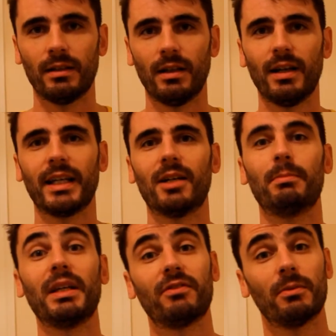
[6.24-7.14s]
Hi, I'm
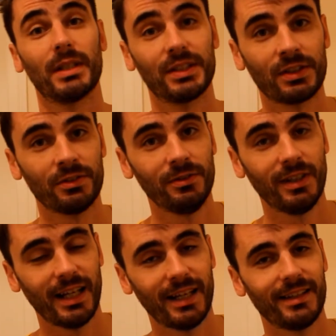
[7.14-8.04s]
Pete from Munsticle,
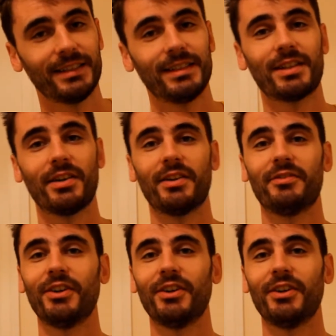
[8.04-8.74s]
and this is the